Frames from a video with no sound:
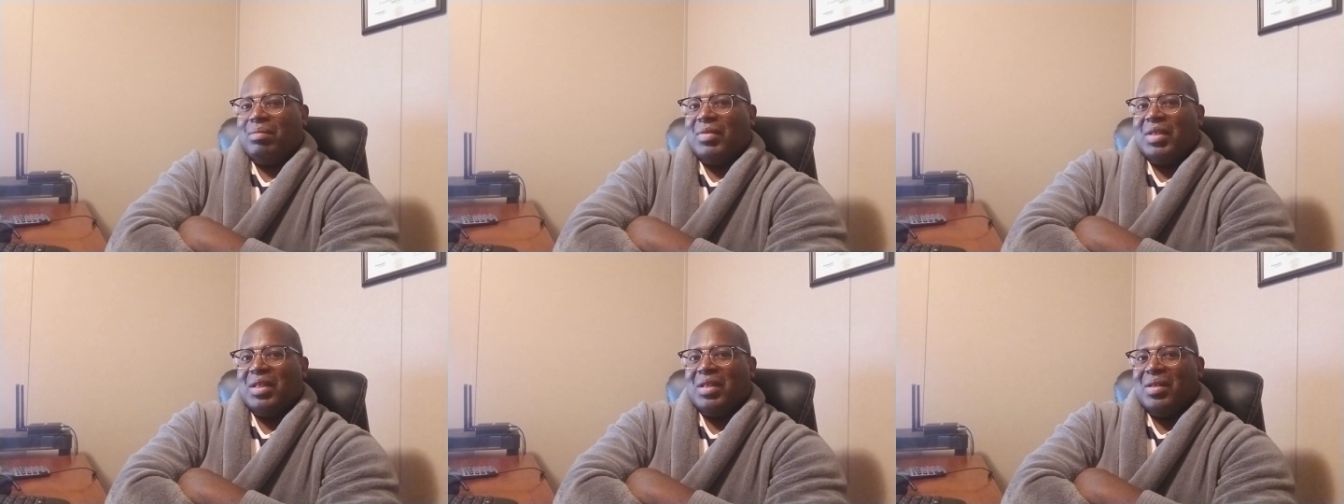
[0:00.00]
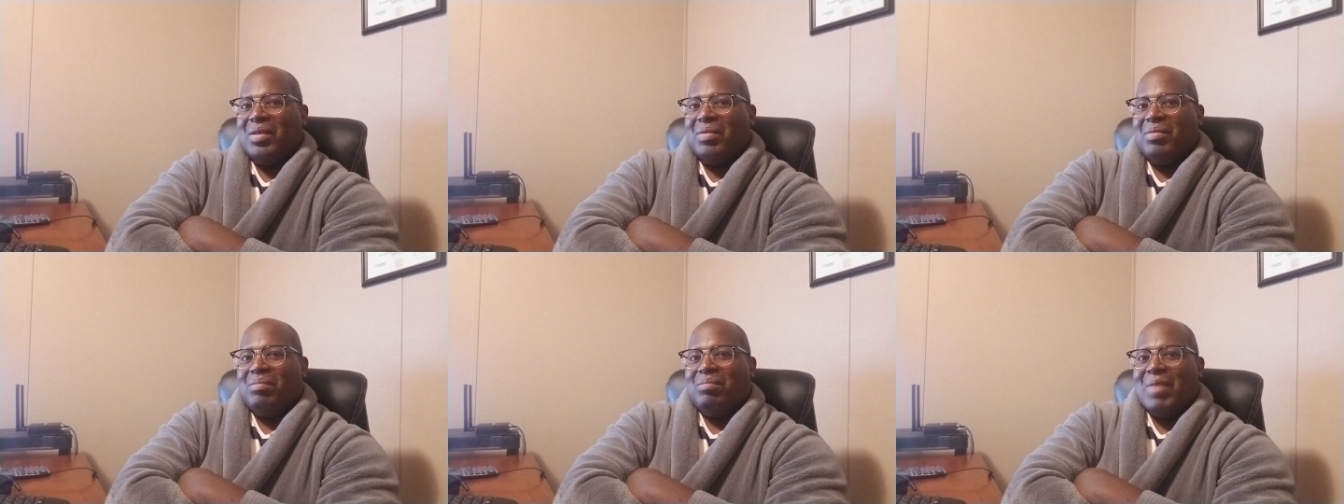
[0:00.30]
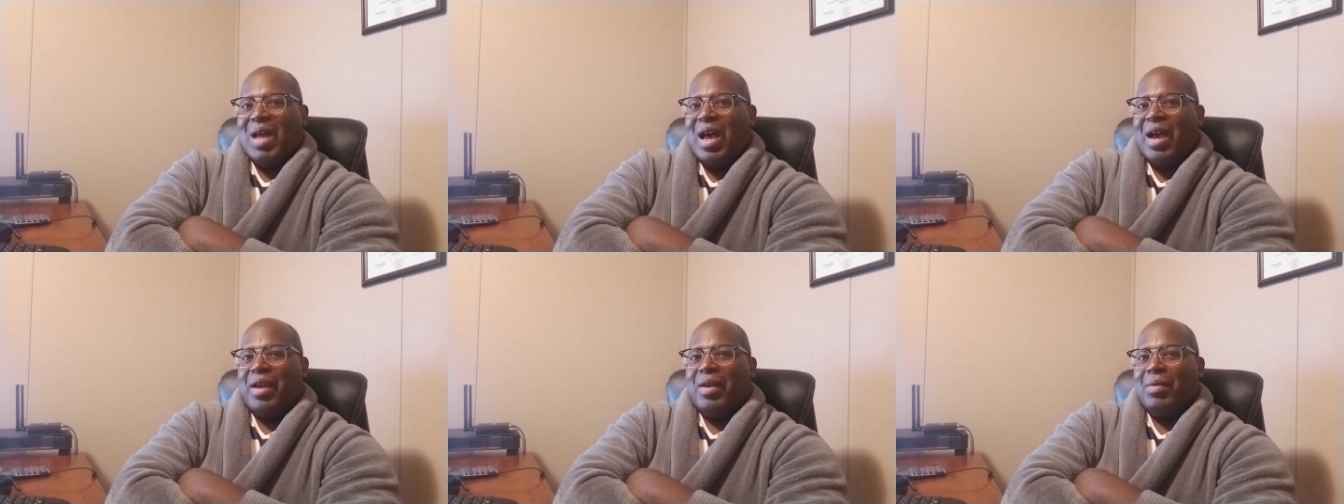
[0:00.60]
you know,
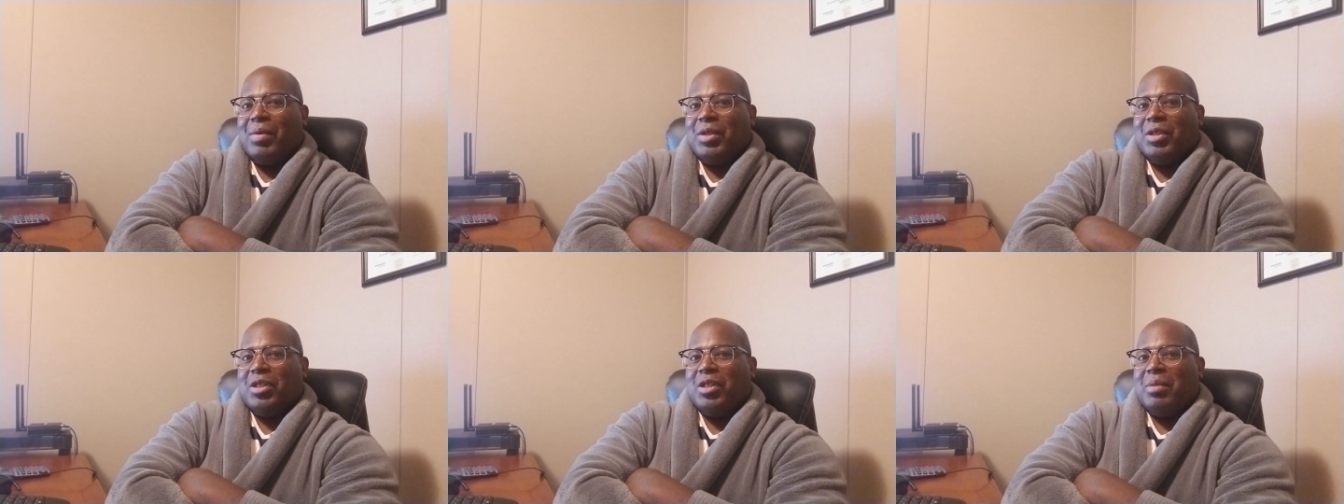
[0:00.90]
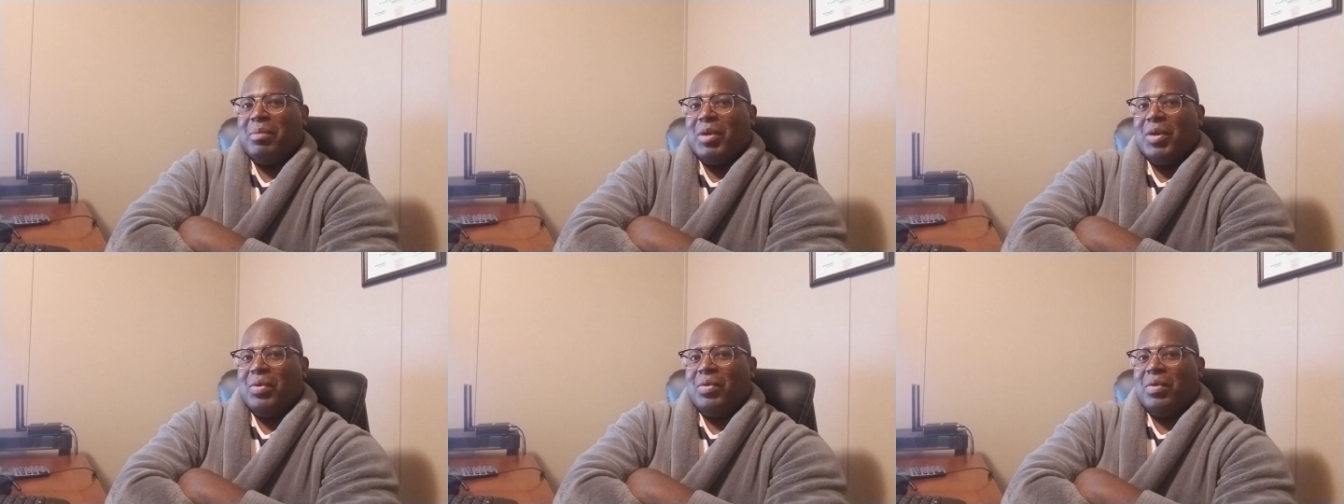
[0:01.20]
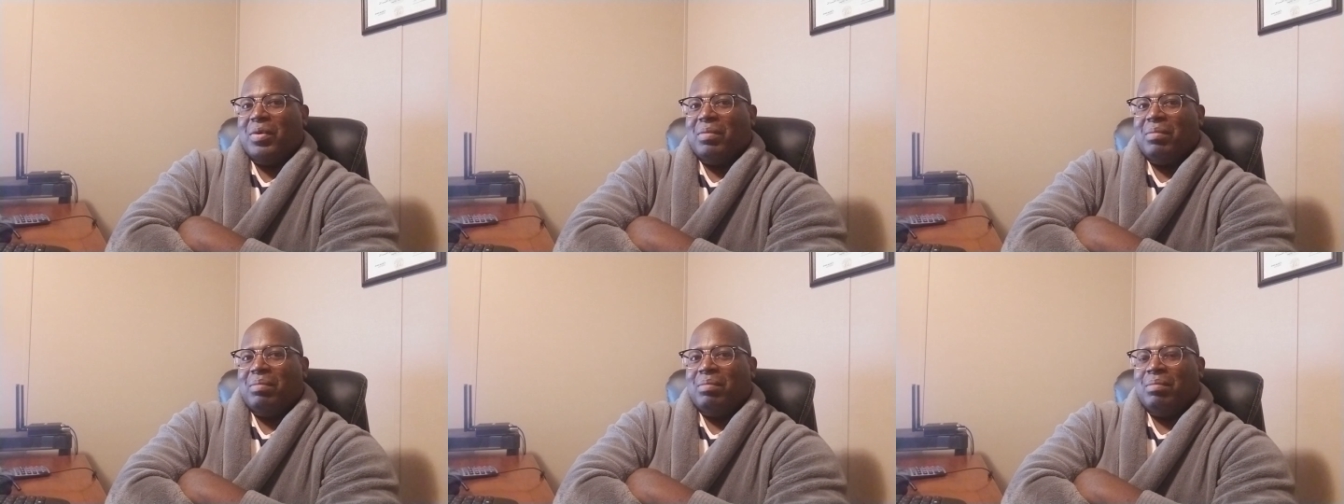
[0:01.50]
hire a gym
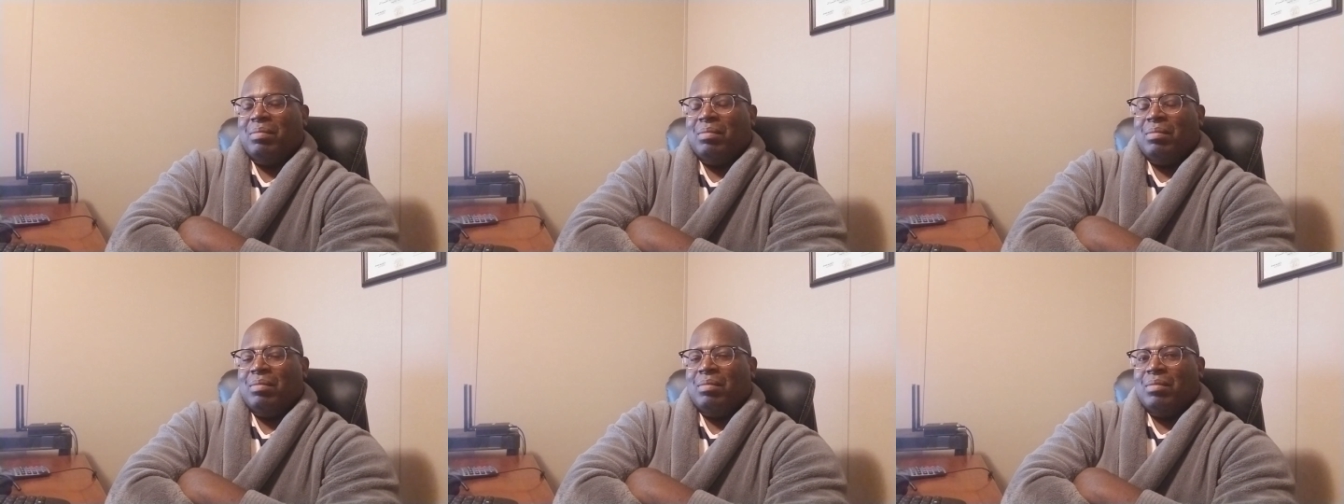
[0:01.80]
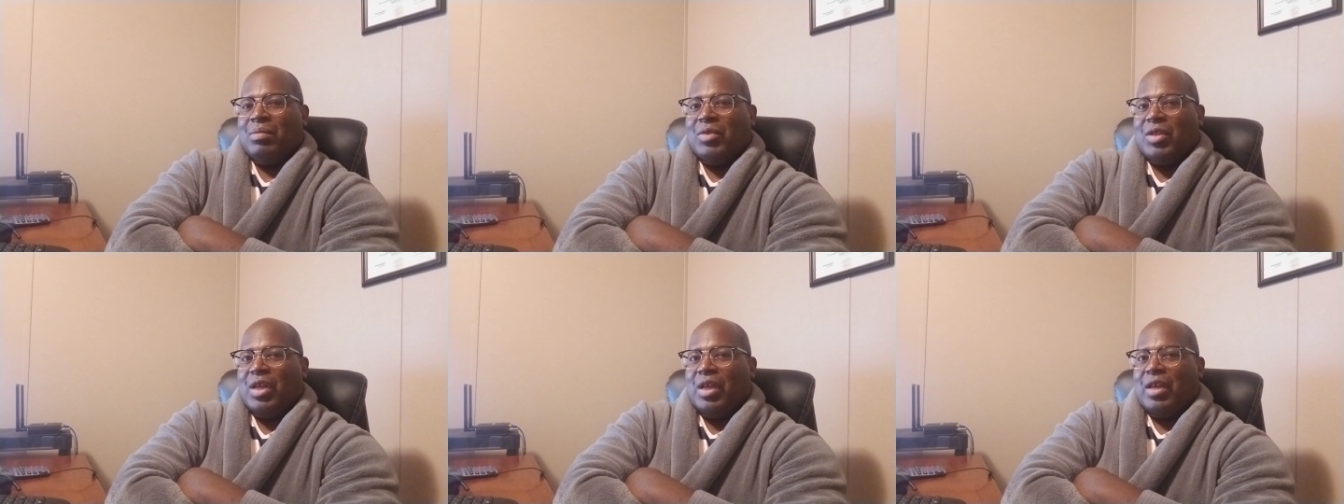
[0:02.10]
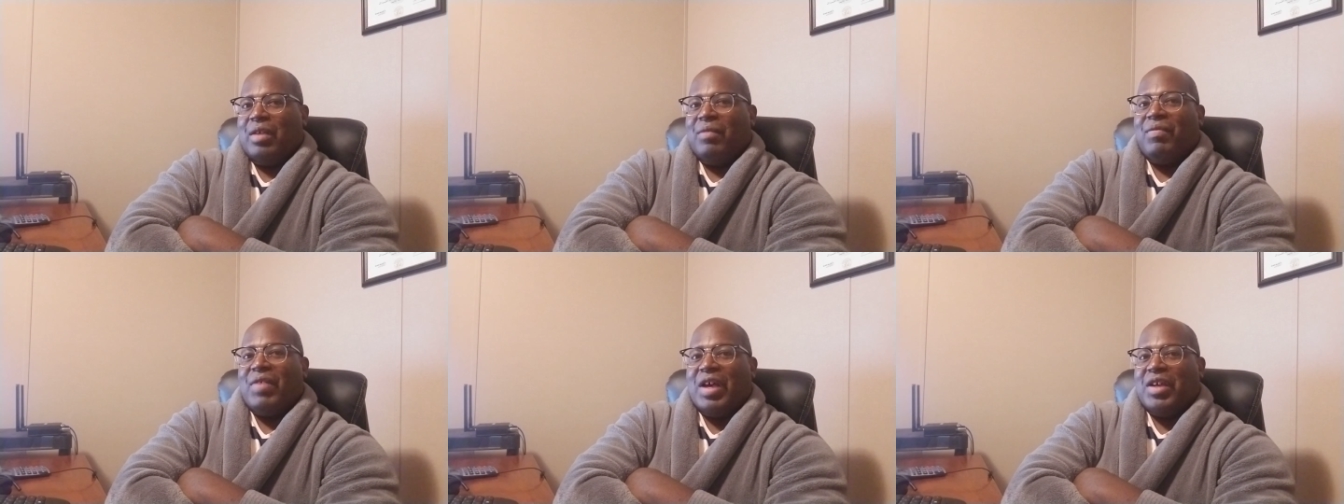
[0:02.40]
owner.
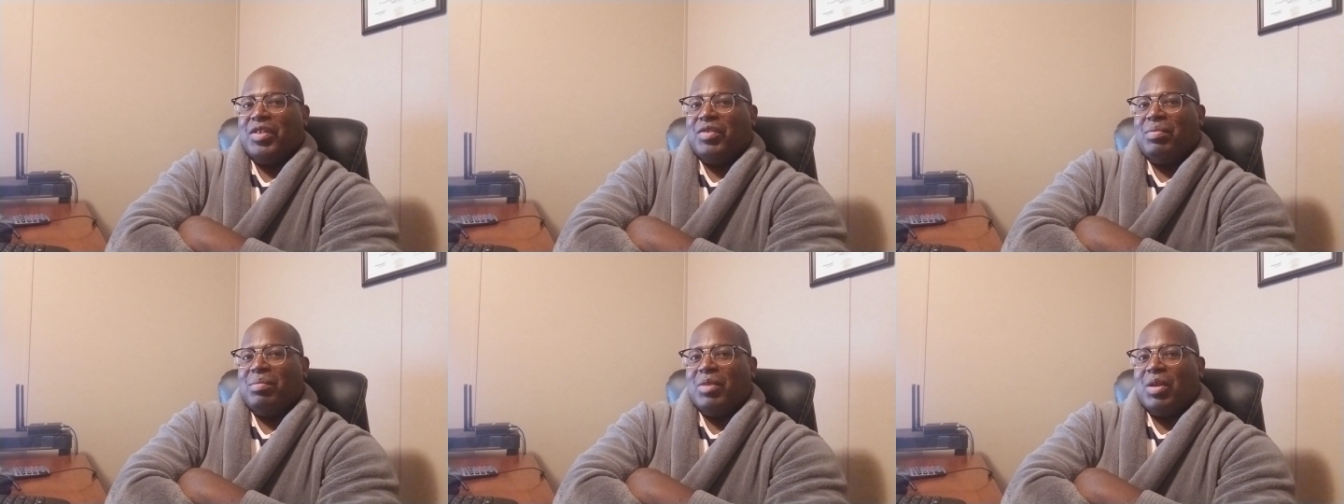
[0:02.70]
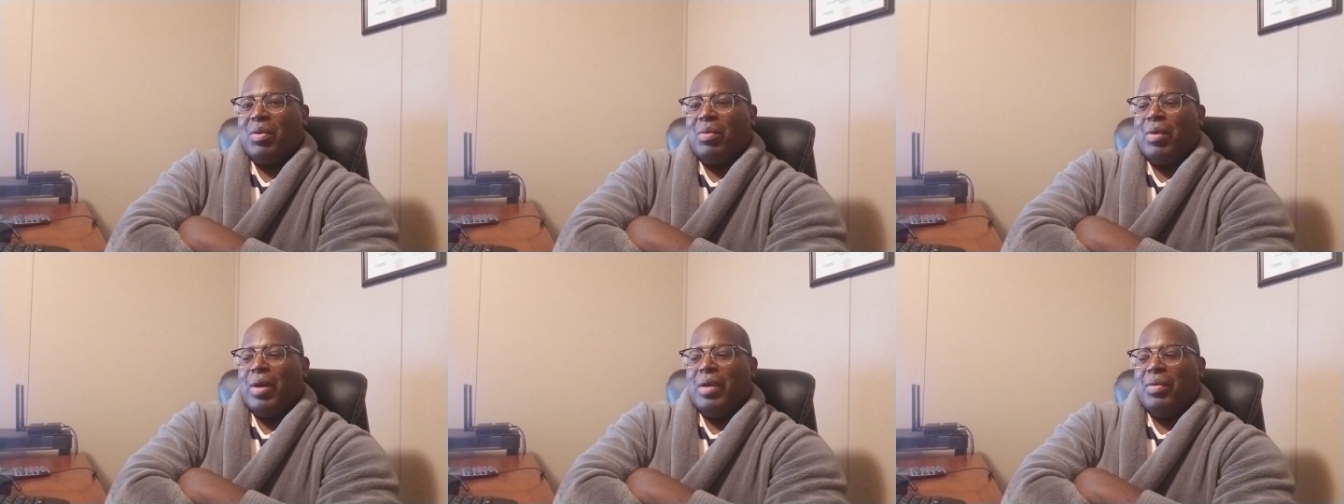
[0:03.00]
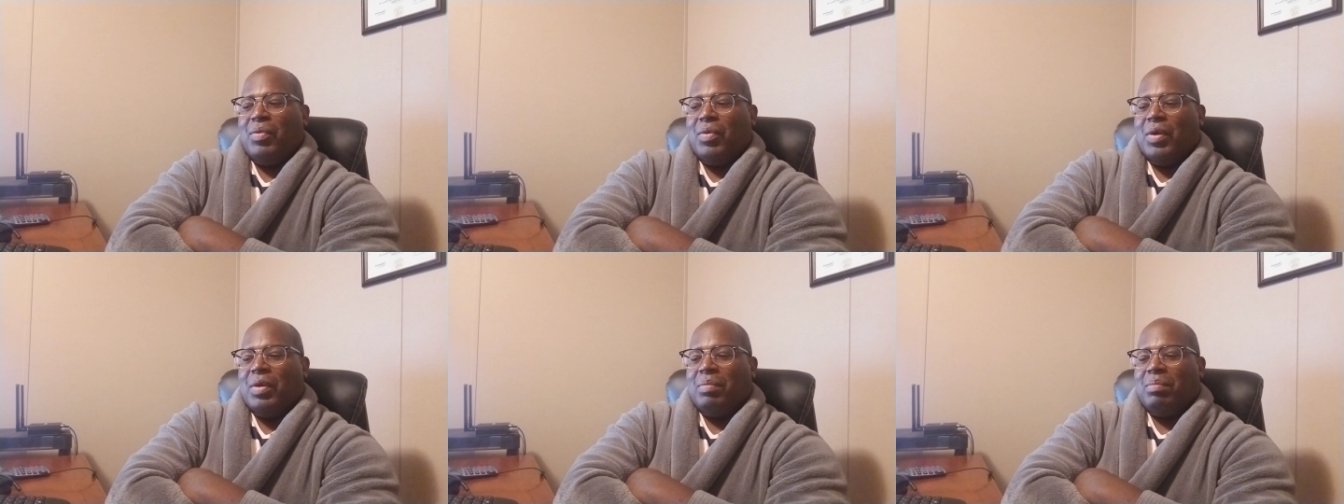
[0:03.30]
Take advice from the
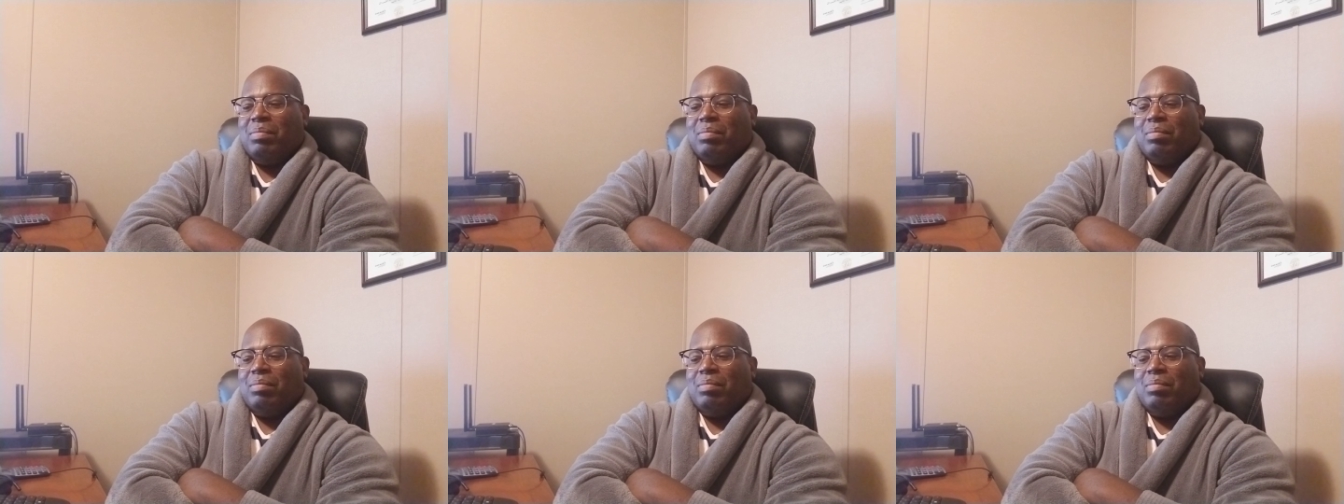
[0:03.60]
great one.